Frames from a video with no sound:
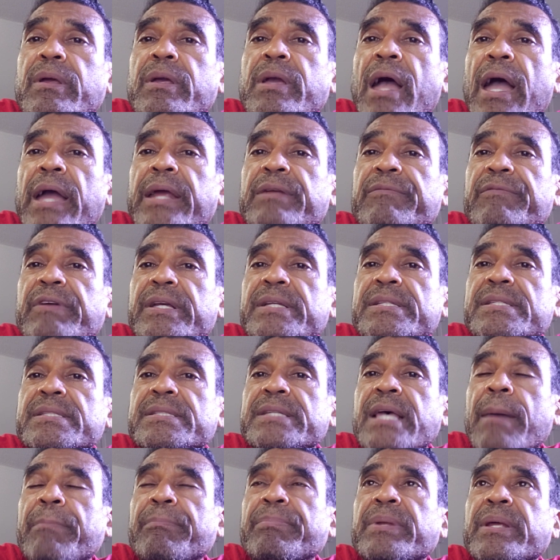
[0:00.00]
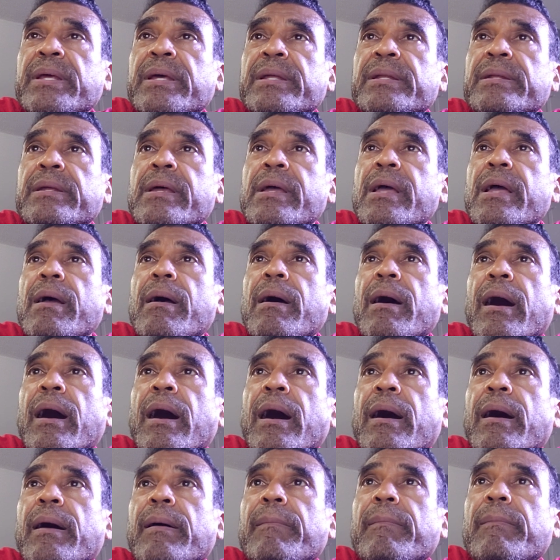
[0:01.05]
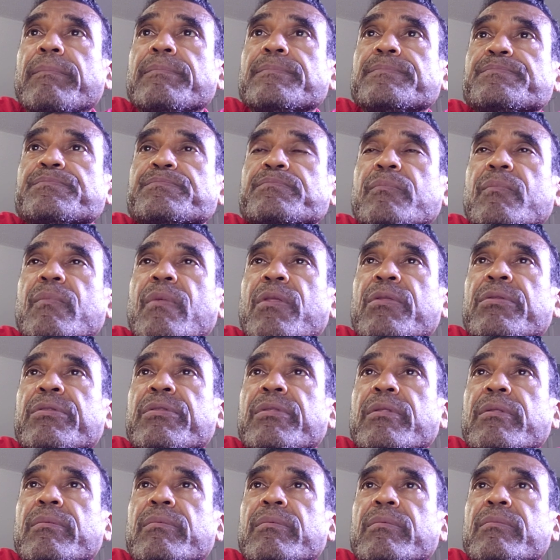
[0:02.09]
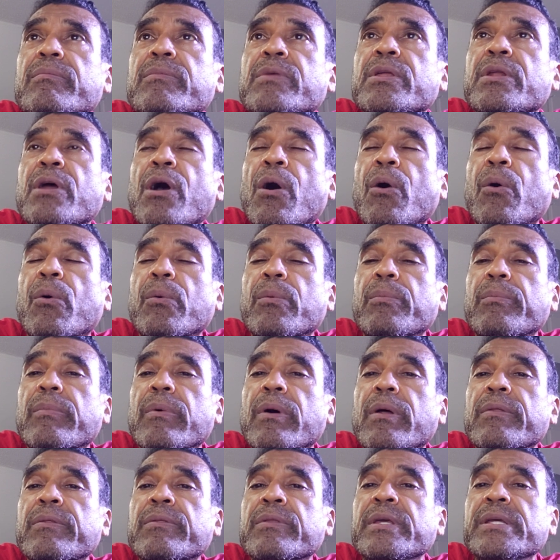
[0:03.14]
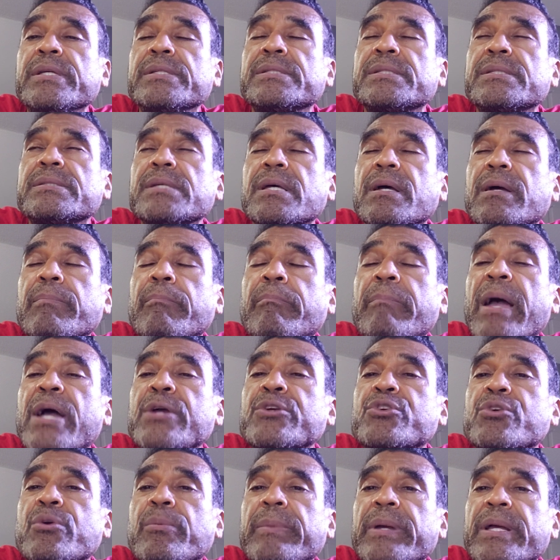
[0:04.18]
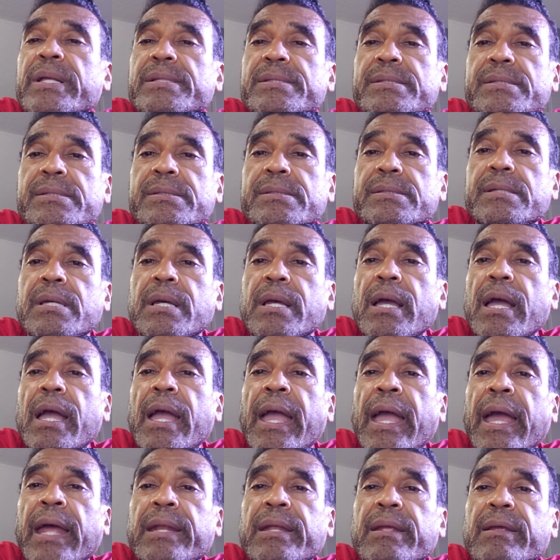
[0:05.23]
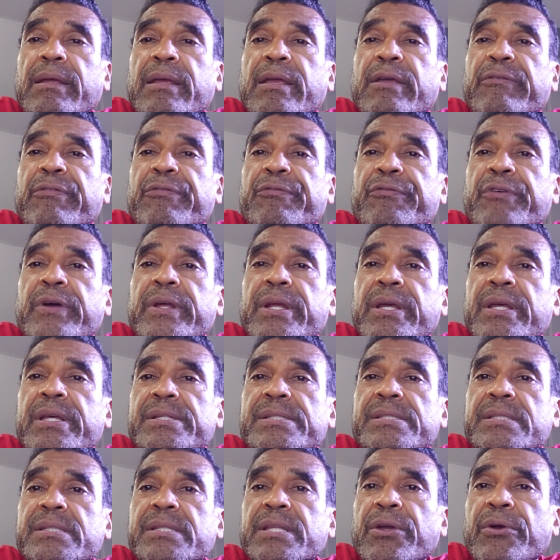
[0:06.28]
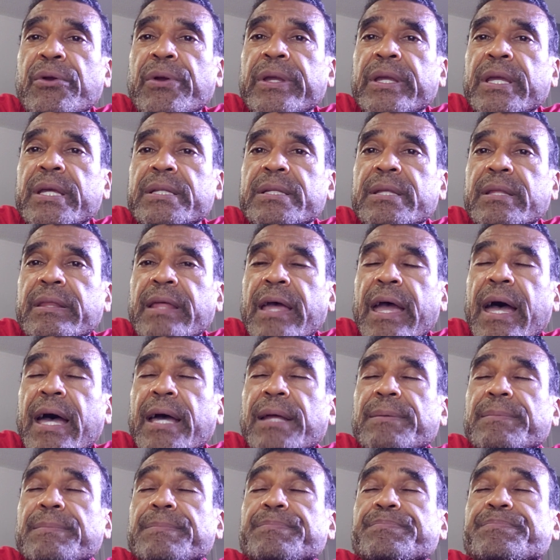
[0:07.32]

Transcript: kind of accepted um, you know these measurements and he fit his theory into that.